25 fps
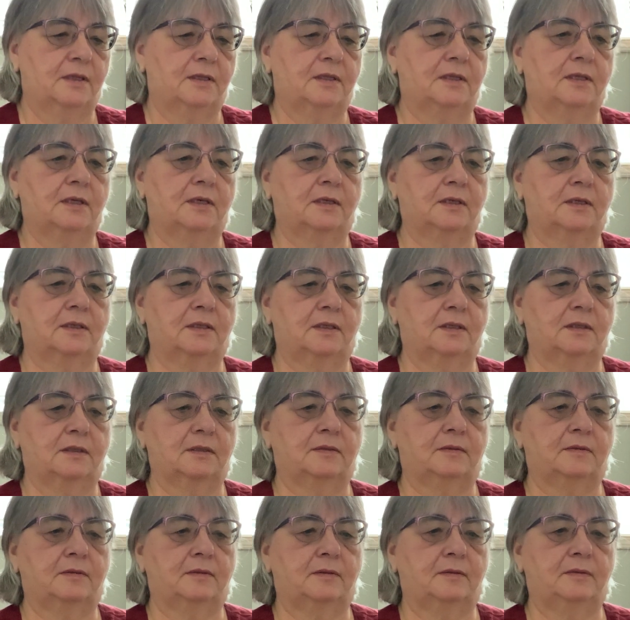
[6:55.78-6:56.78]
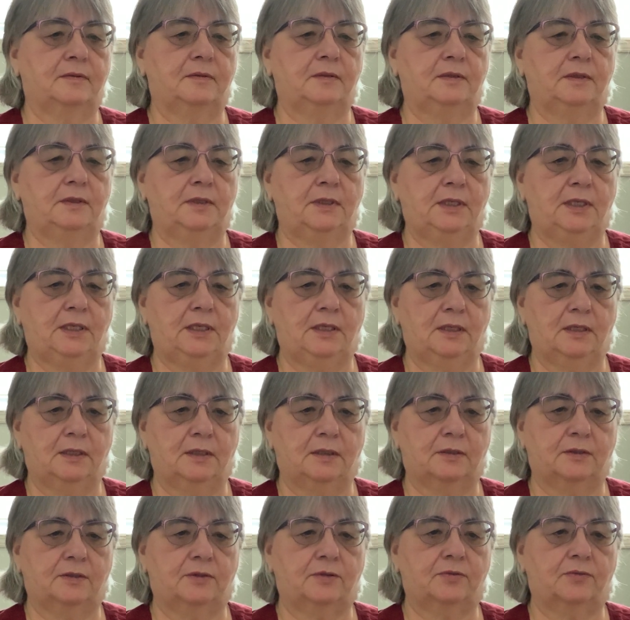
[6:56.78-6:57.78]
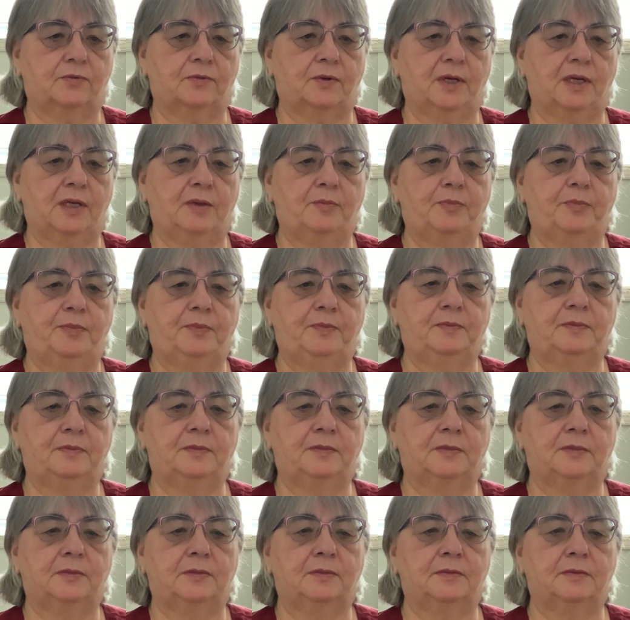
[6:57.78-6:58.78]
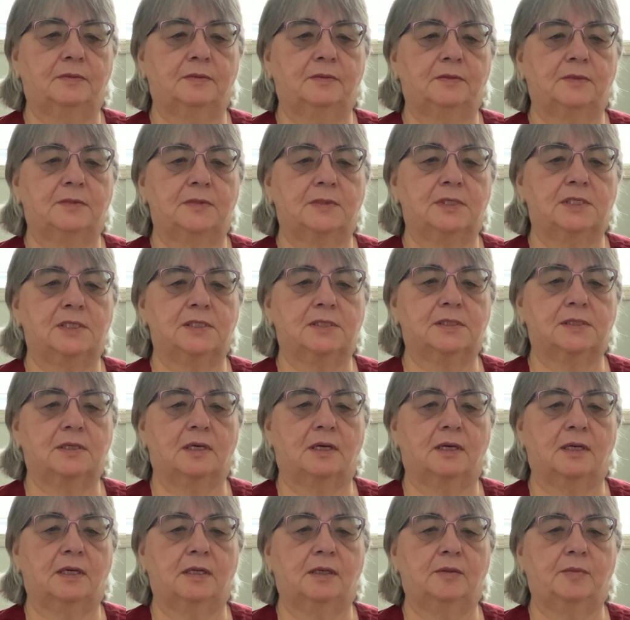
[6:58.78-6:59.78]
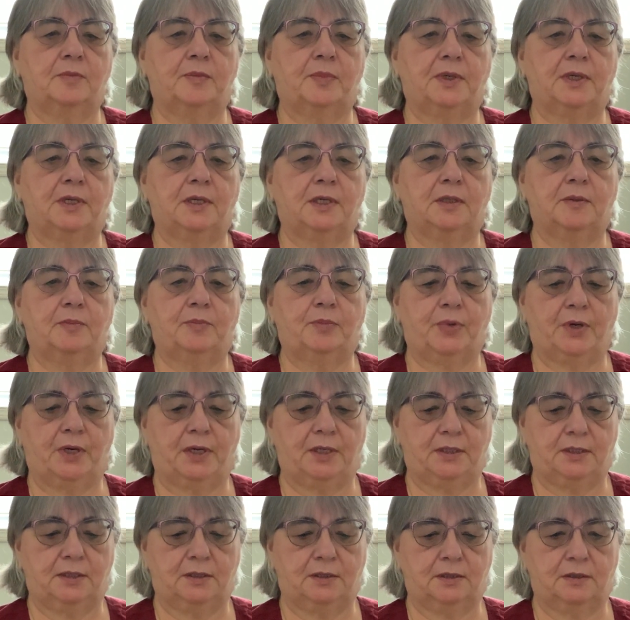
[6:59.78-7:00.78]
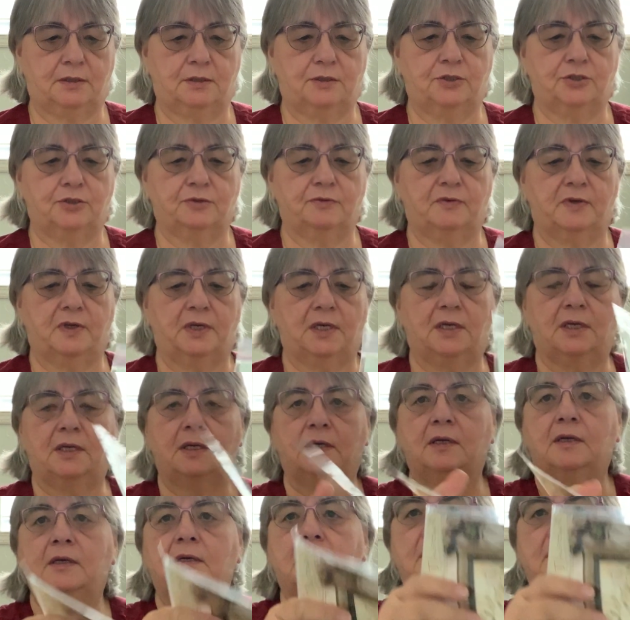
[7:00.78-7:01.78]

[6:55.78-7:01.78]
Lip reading: the needle and thread designed by Brenda Gervais.